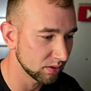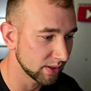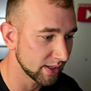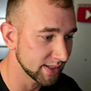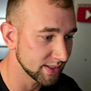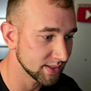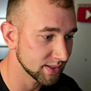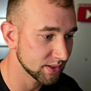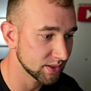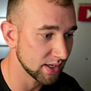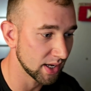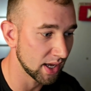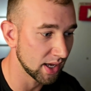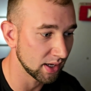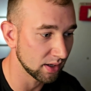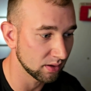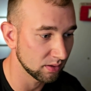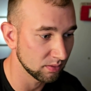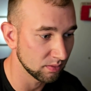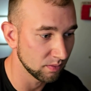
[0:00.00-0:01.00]
Let's
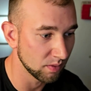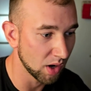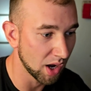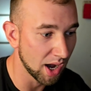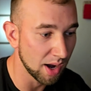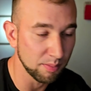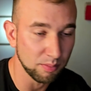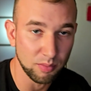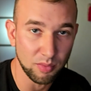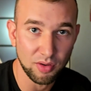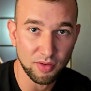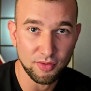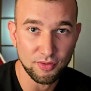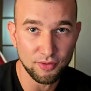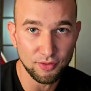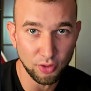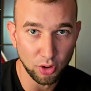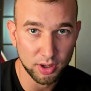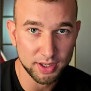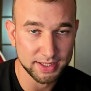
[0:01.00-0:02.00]
take am
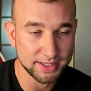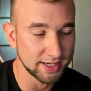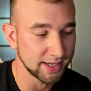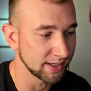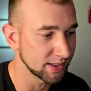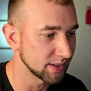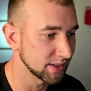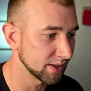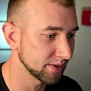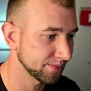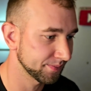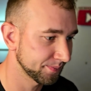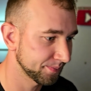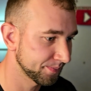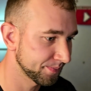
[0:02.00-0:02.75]
Wochenende.